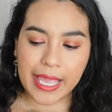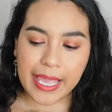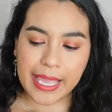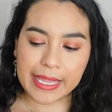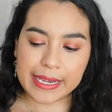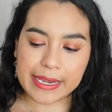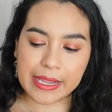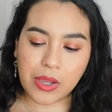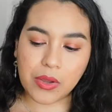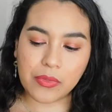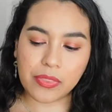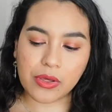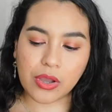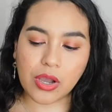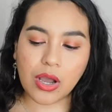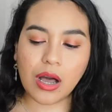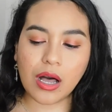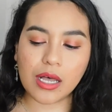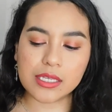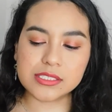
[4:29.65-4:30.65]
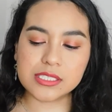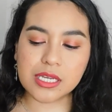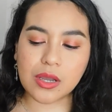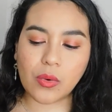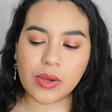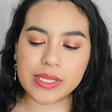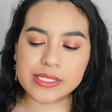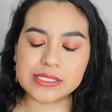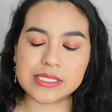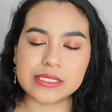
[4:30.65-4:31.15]
and the
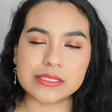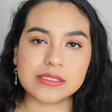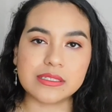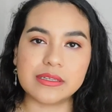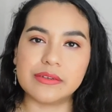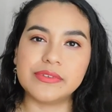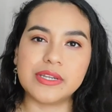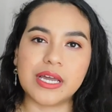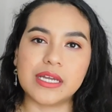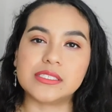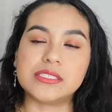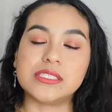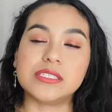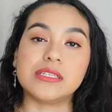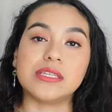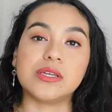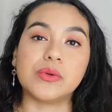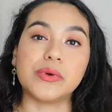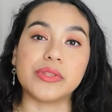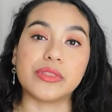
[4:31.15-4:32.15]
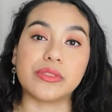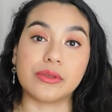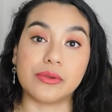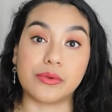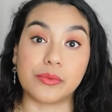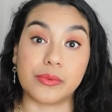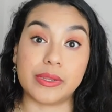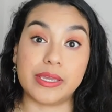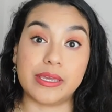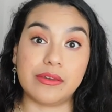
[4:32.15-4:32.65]
consequences of not dealing with
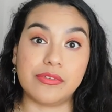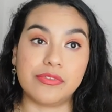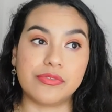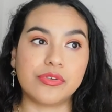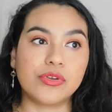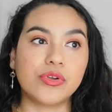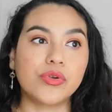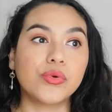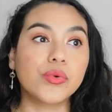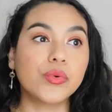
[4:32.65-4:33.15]
grief.